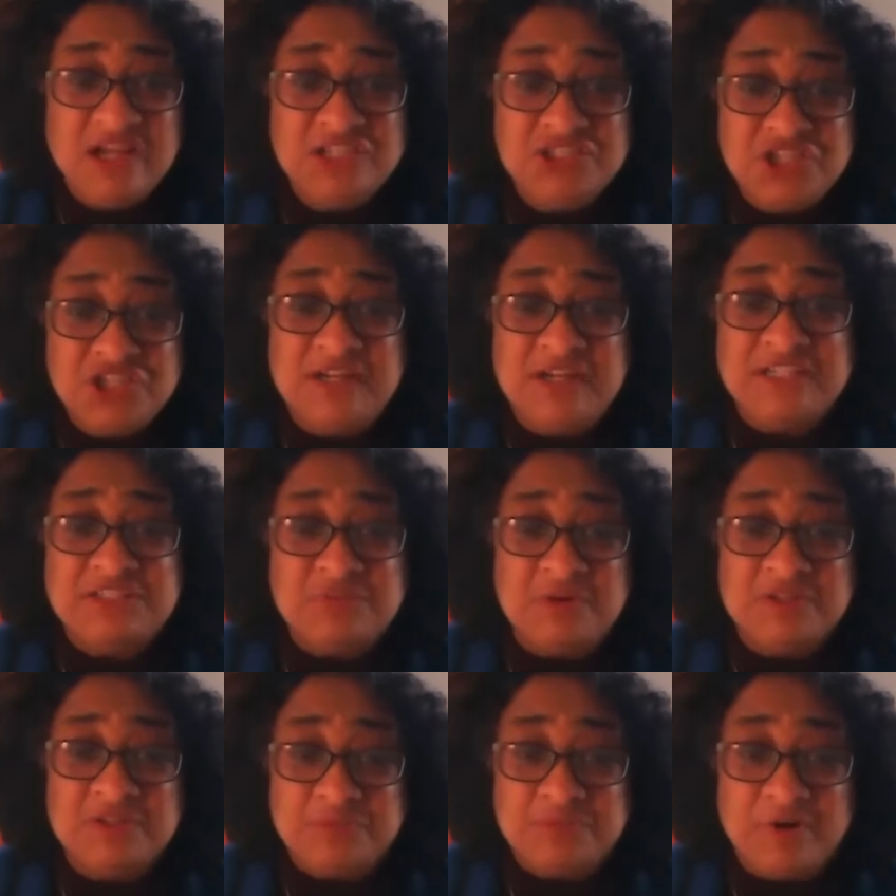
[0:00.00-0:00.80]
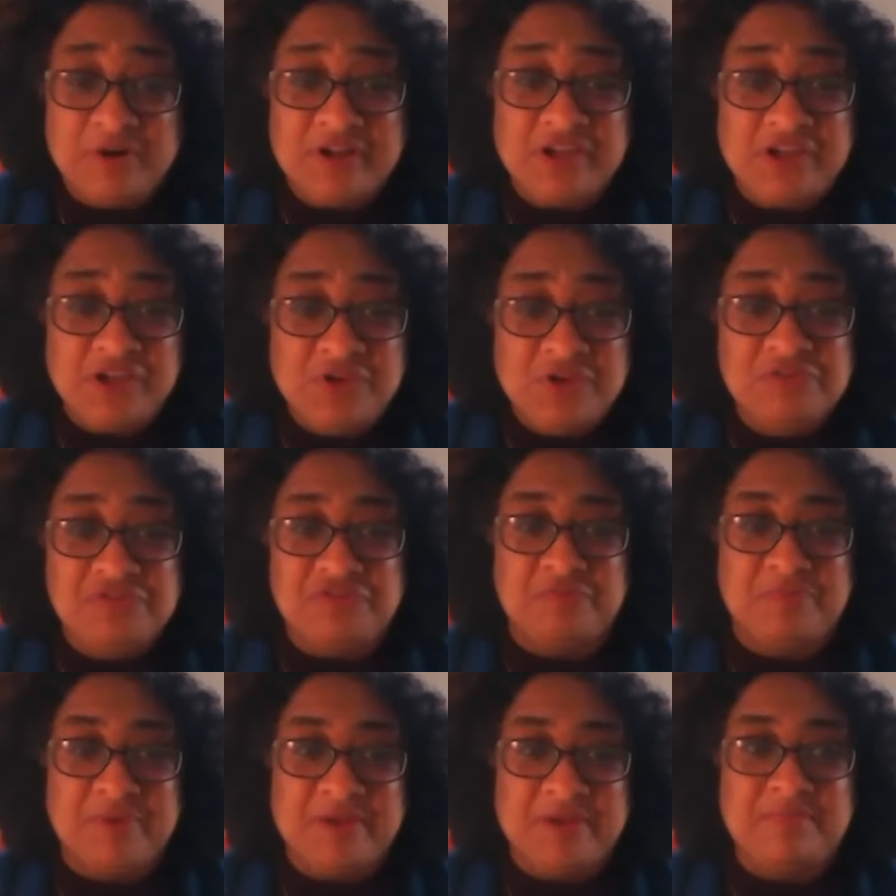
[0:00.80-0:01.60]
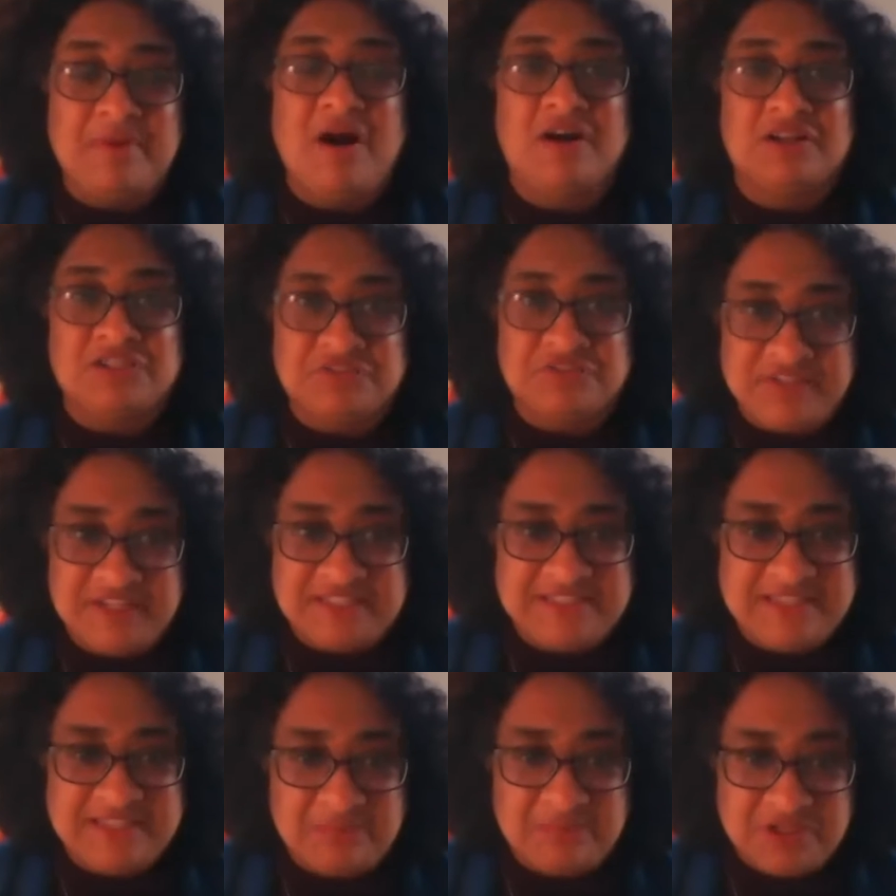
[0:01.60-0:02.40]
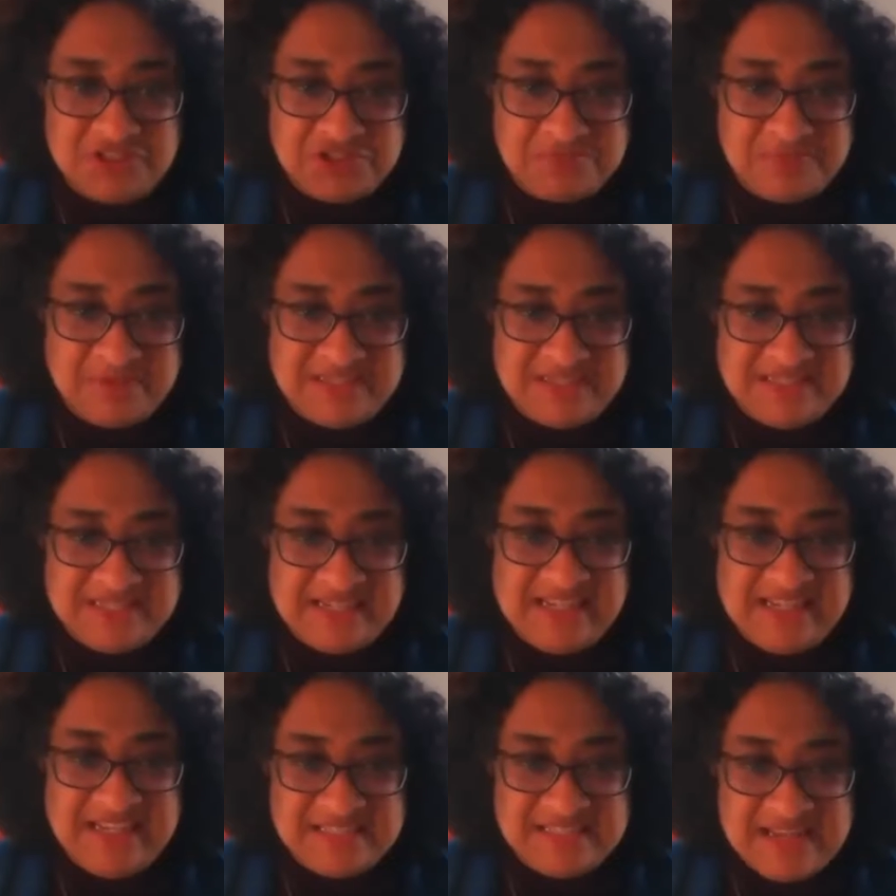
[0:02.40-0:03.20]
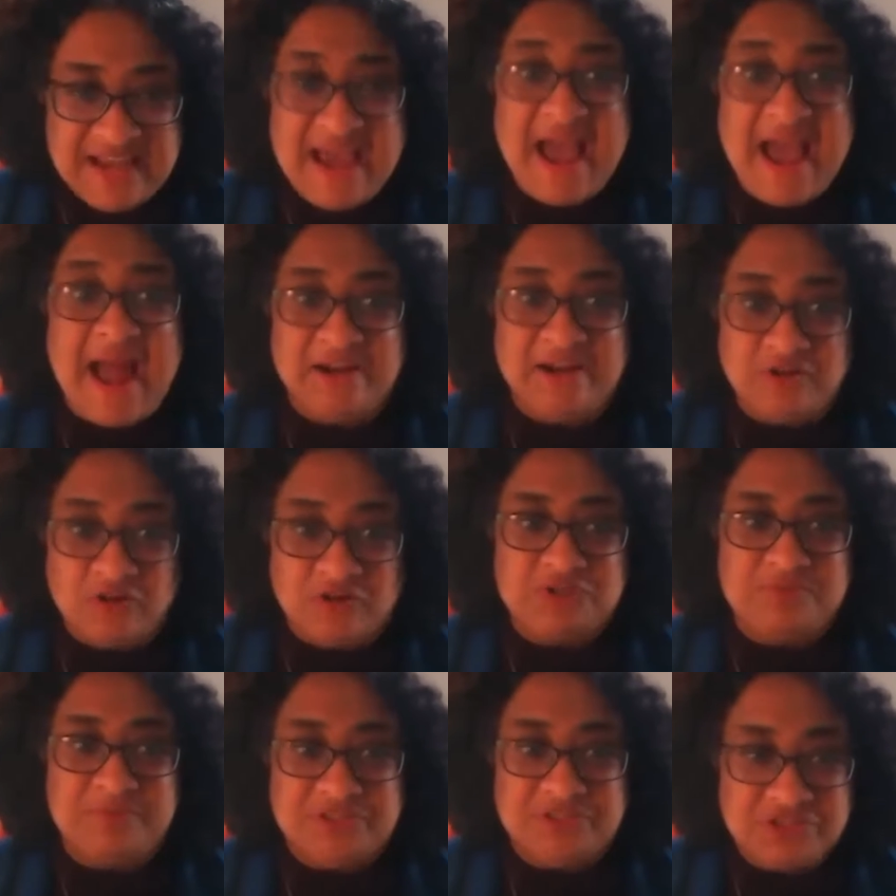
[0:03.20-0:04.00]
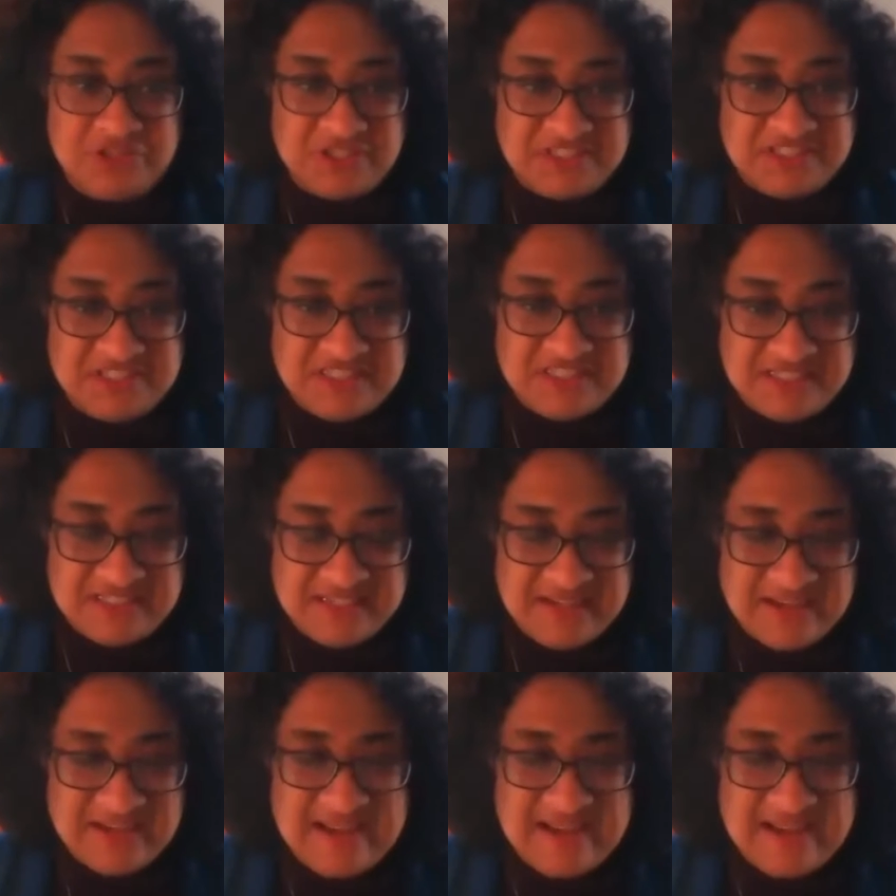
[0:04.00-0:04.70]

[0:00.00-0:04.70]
Journalists were once more accused of being part of the establishment elite and not to be trusted.